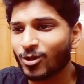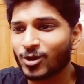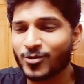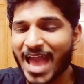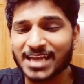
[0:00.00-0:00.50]

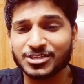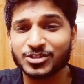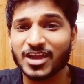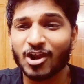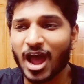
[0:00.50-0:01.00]
will react to
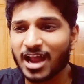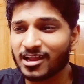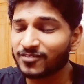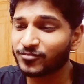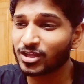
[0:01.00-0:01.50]
their
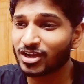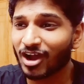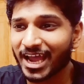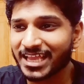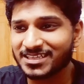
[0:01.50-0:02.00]
unhelpful
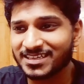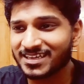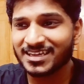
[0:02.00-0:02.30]
guide.